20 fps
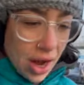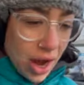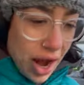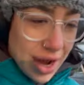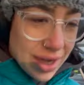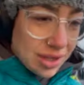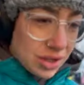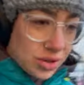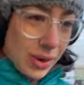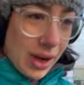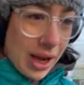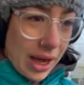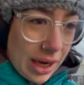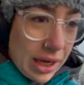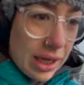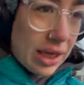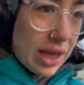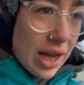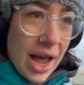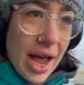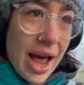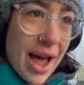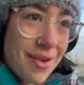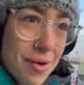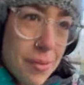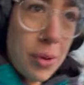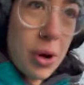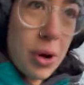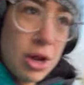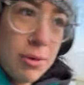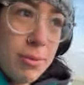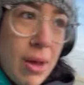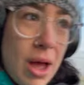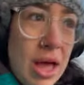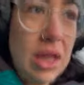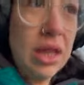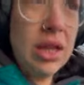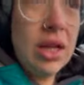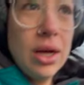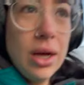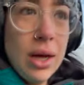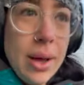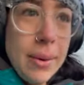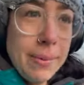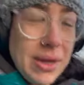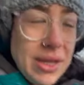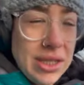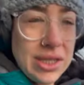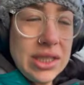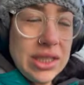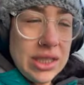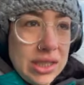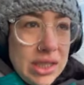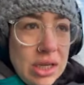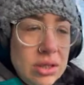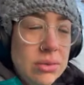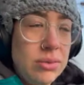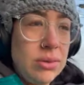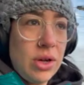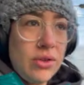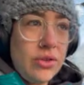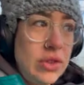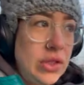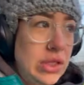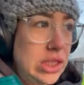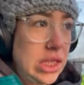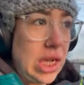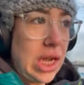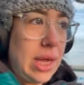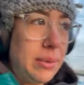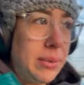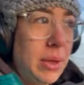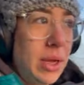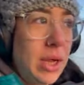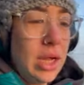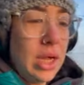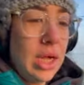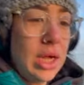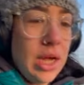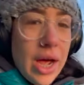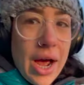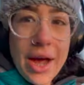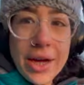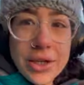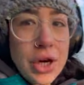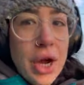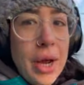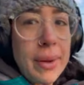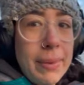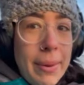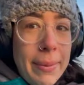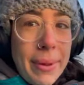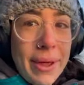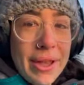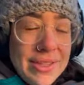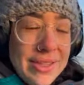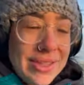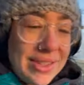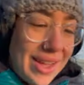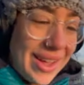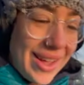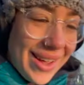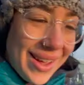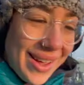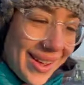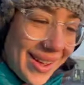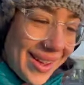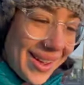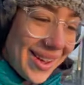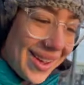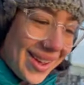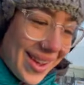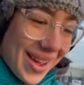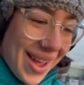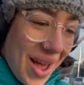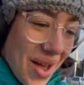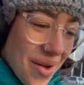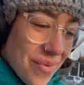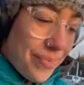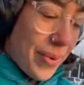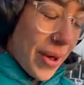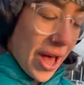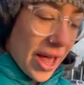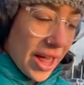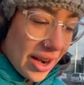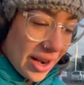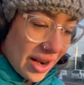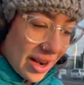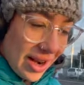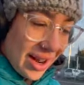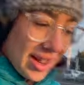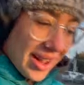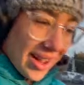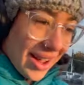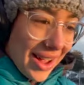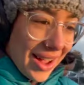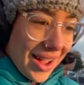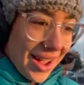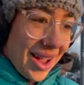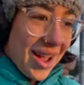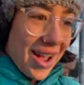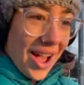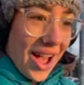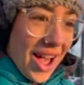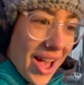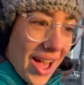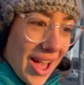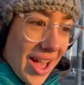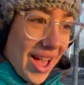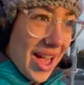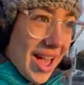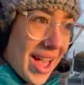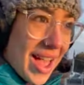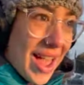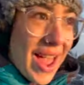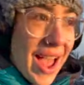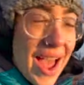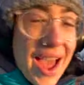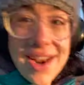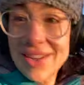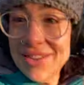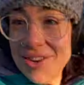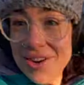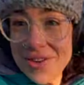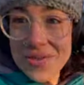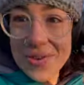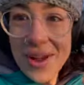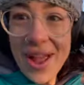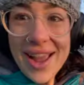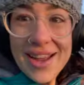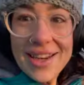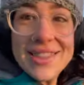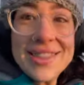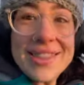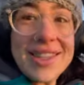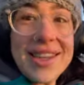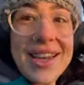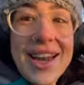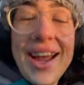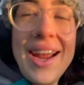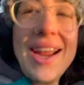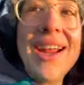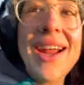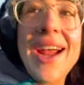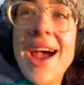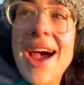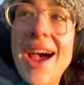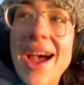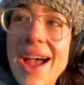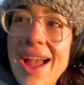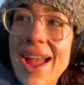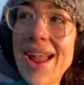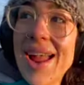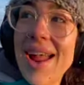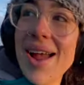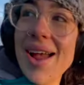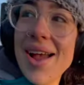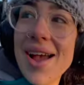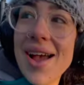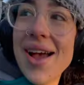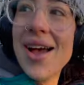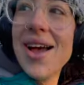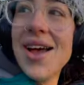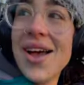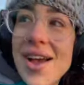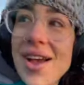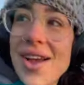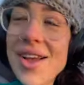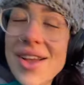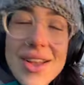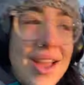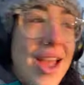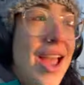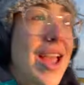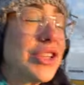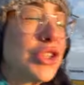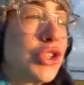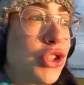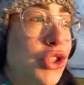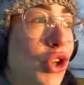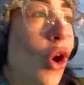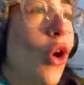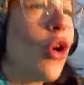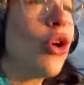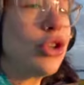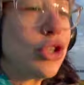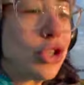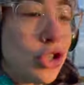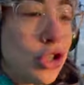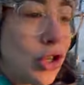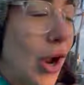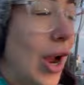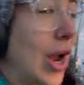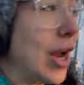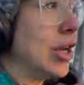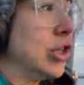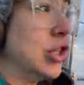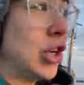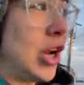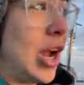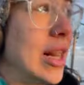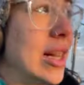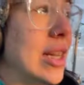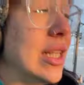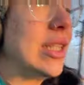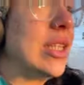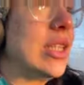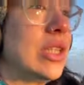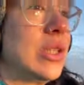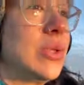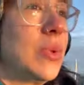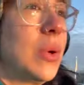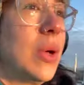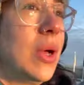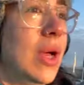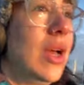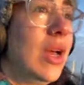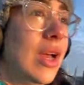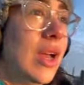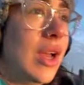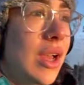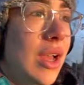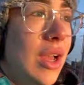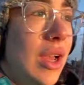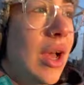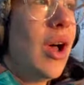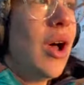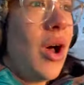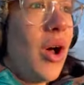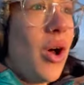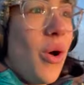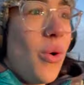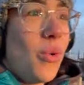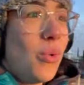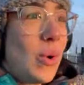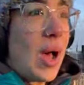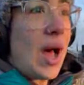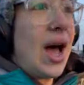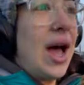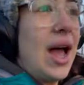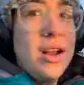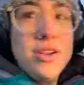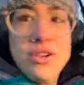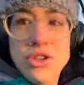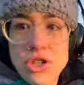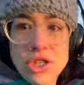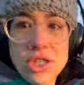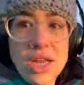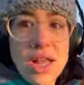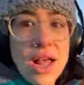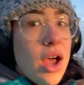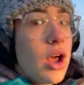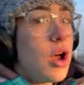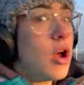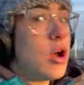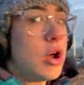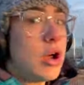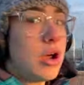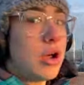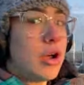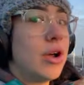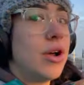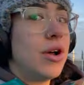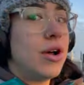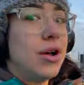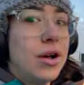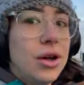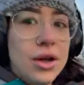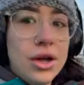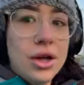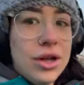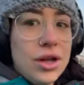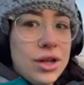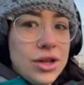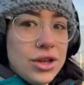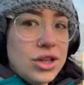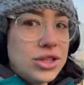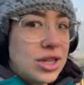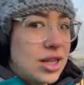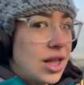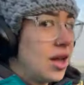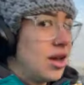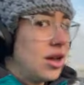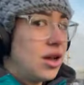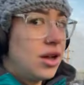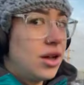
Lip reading: I swear, I have a mouth. My sister tells me off all the time. I try my best. But I had a little rain today. It's so strange, right? This is why. Did you see that? Could you hear?